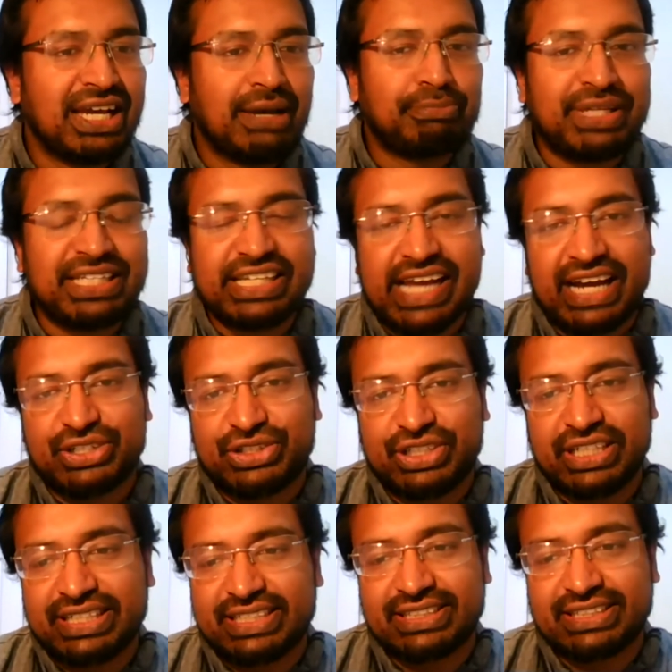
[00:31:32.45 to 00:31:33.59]

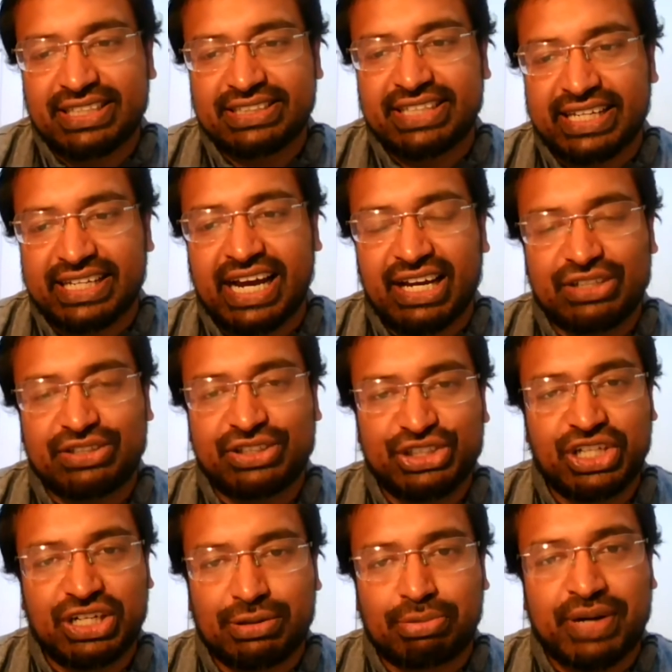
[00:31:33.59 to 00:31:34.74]
pediatrics, psychiatry,
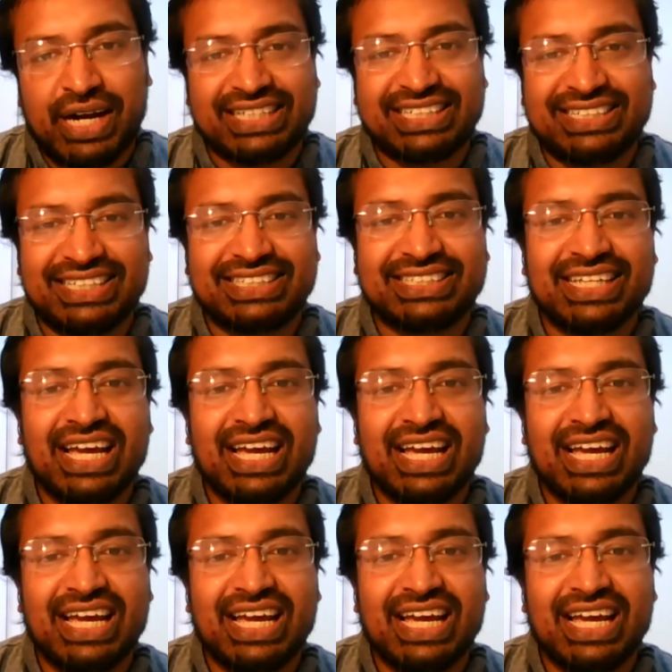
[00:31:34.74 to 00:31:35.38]
general practice,